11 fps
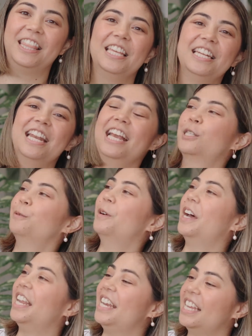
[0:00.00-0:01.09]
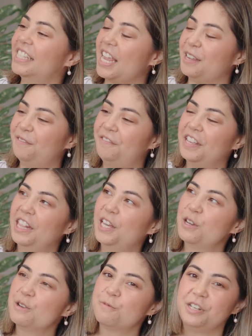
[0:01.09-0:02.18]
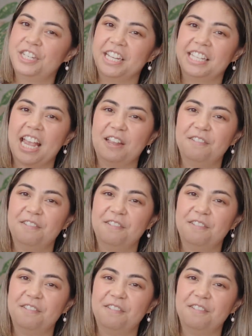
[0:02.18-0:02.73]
the next one is a Philo, which is